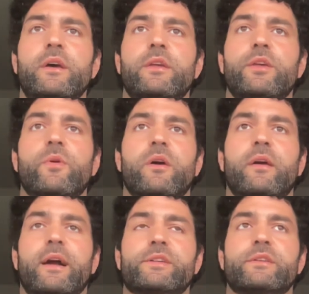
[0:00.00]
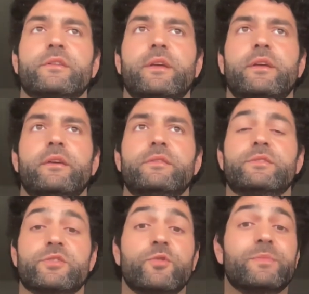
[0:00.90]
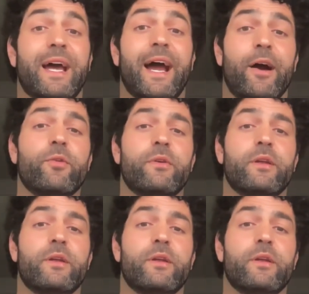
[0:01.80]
you are actually zoomed out